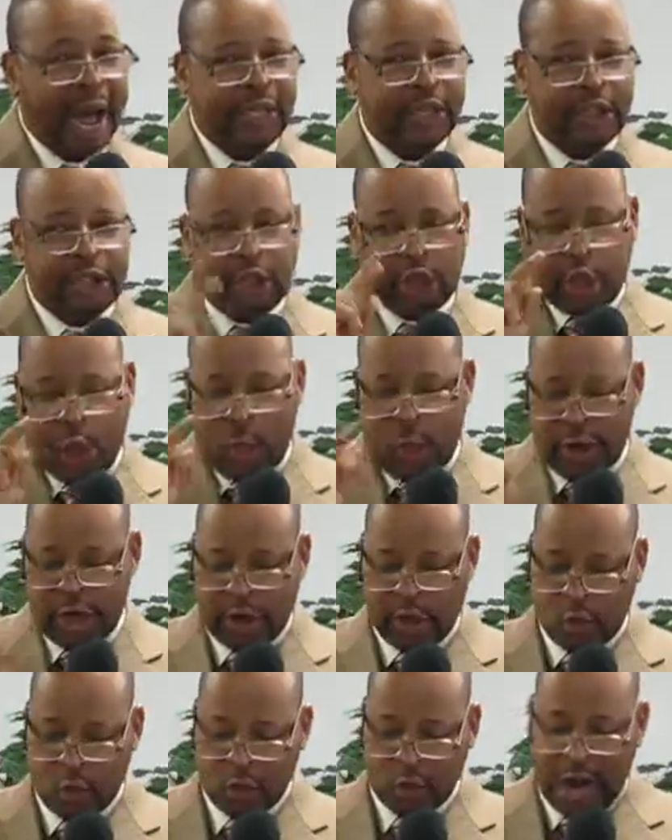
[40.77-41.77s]
is
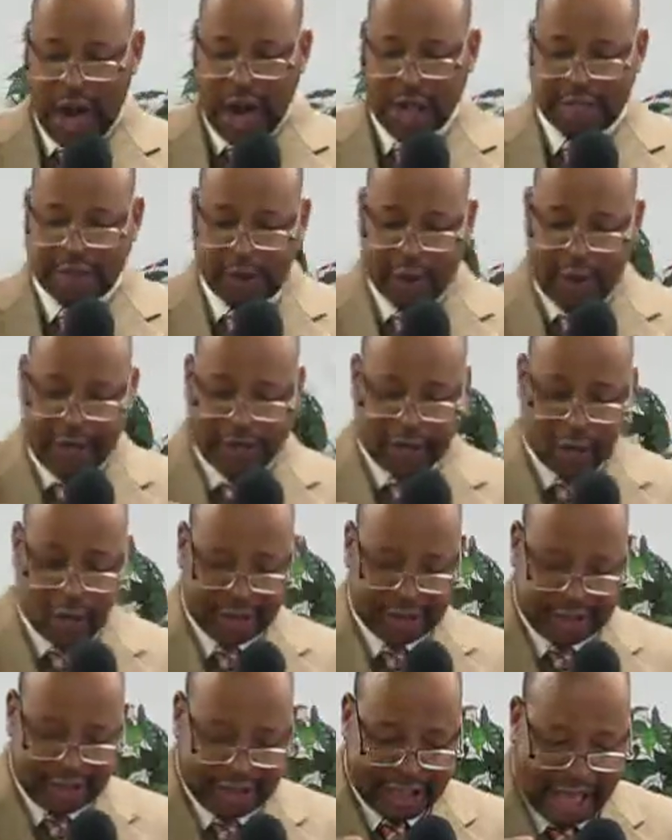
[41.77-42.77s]
showing you. God is getting ready to
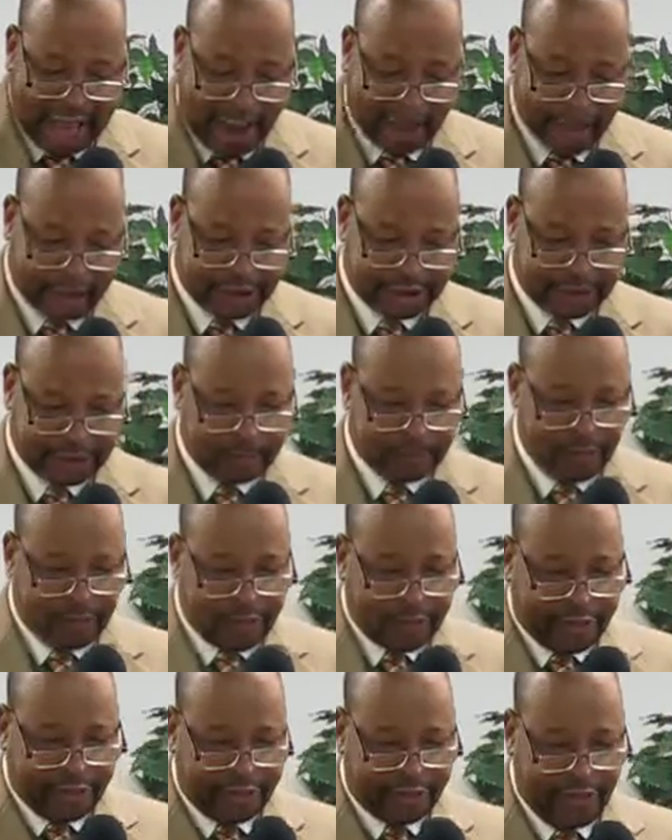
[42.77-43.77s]
establish
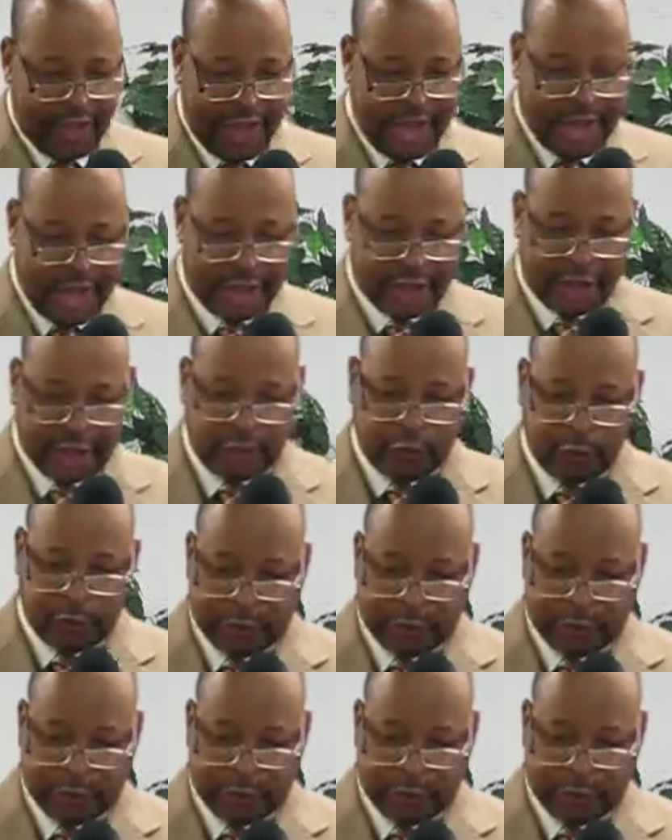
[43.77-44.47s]
the thing that you've